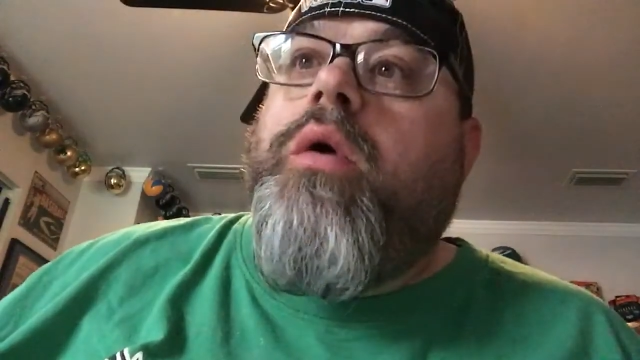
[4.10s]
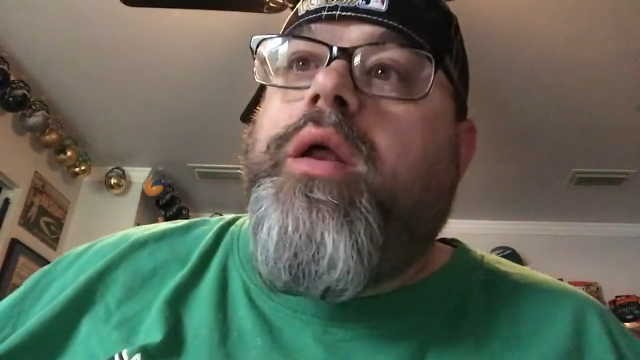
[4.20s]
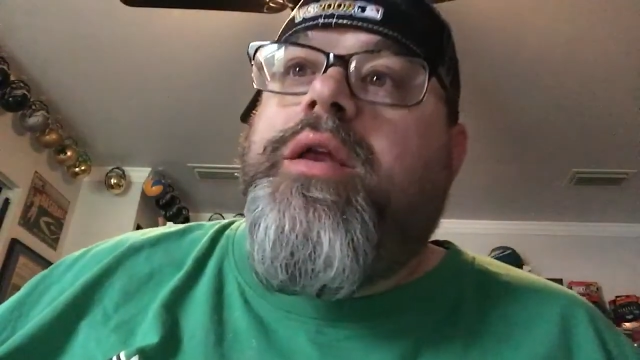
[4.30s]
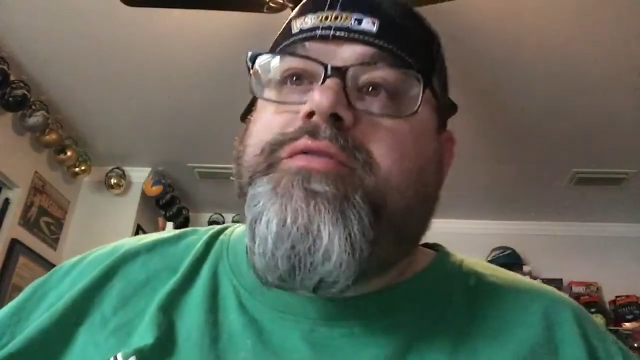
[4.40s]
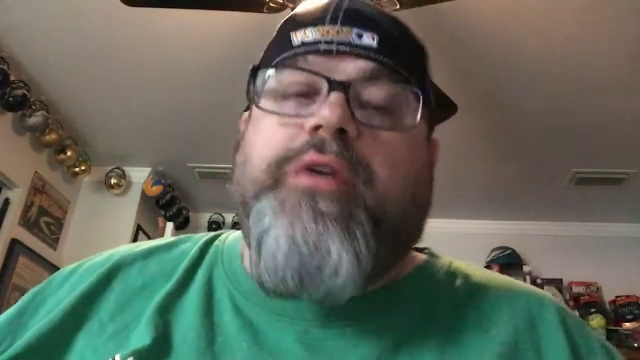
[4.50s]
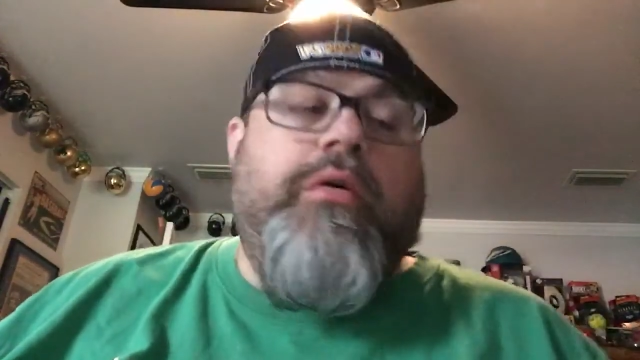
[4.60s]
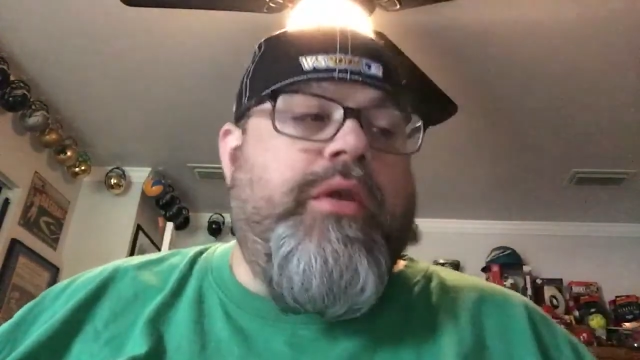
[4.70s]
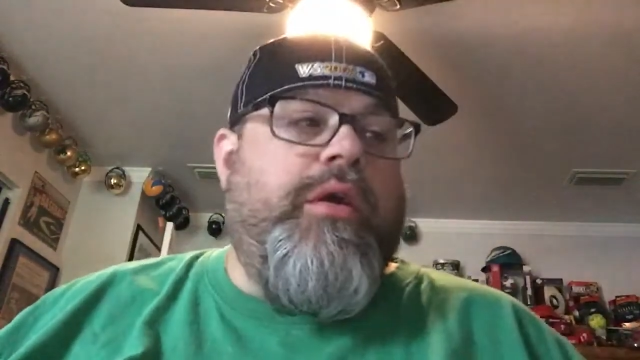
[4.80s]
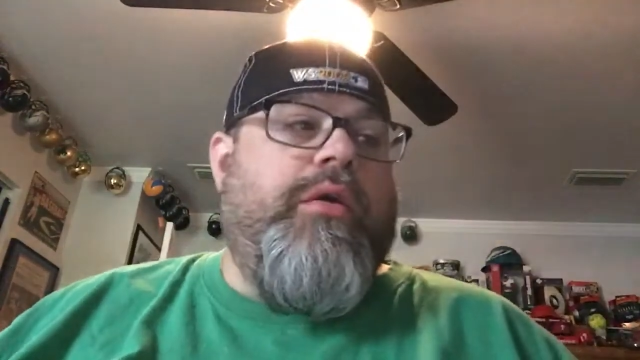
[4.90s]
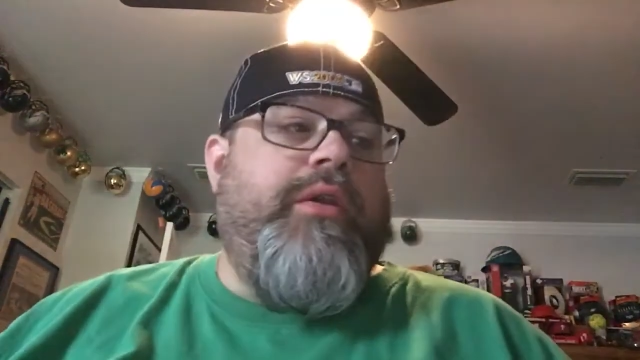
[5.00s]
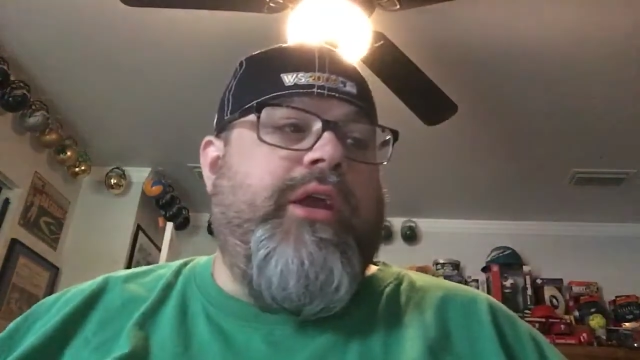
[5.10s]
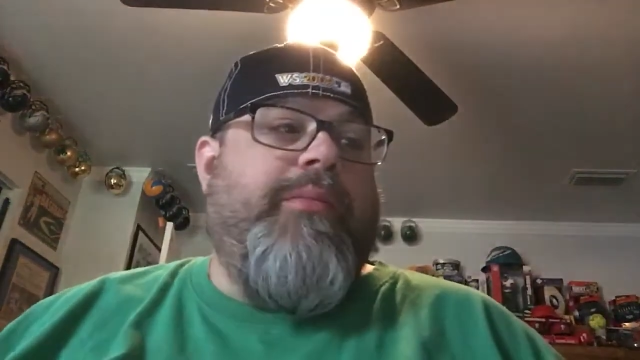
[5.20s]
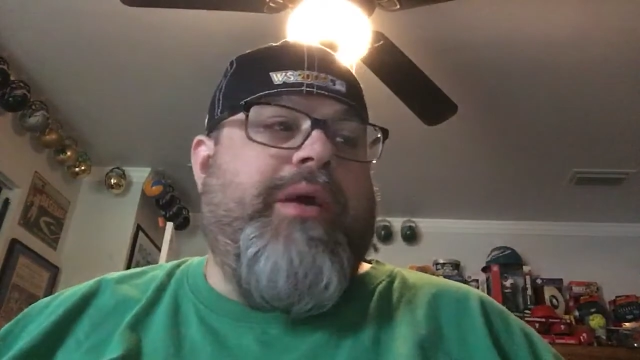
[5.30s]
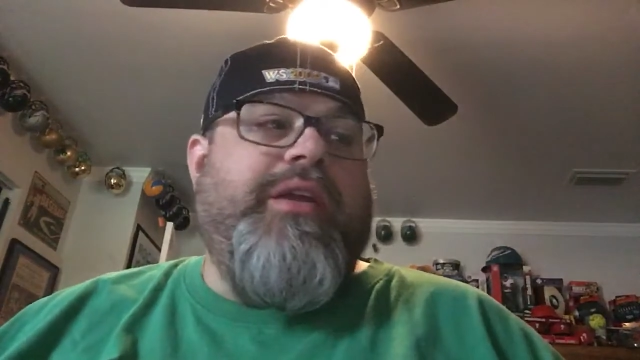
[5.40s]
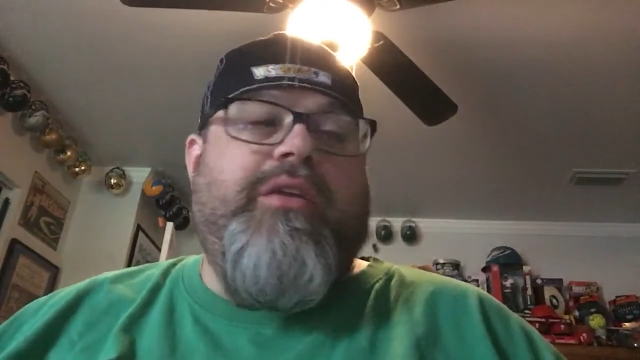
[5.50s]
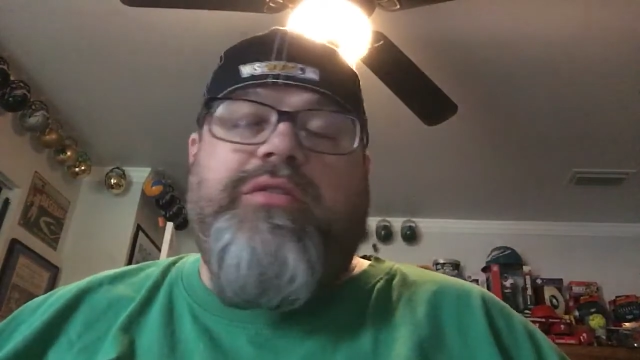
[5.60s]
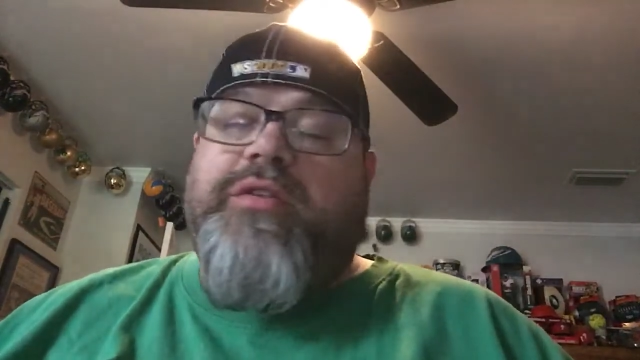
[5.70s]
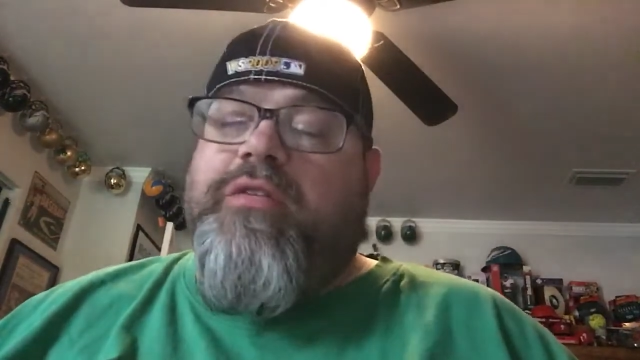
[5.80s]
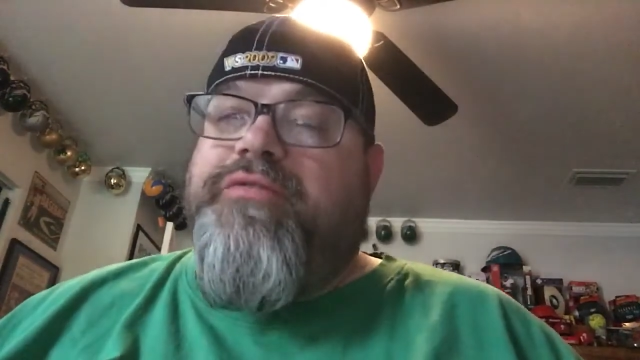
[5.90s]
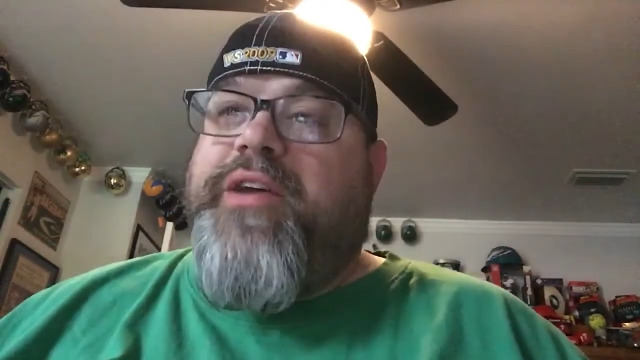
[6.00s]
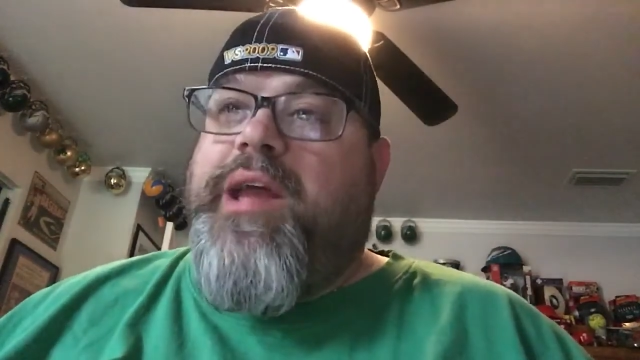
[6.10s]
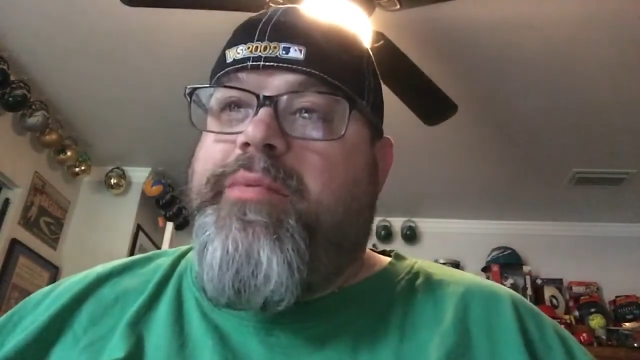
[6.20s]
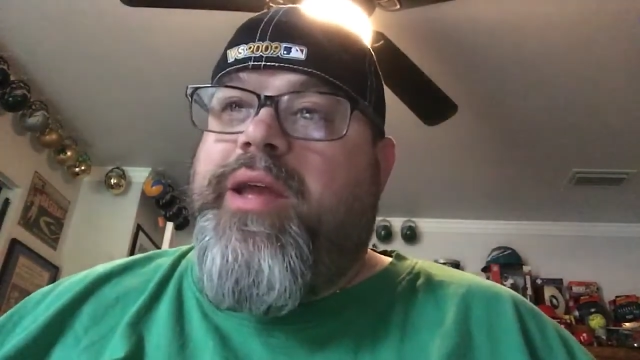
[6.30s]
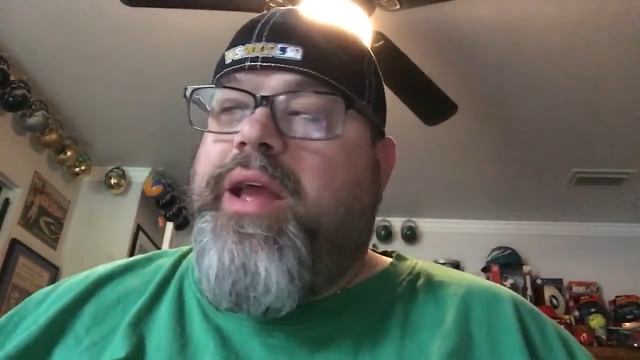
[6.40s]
What is going on there, my YouTube family?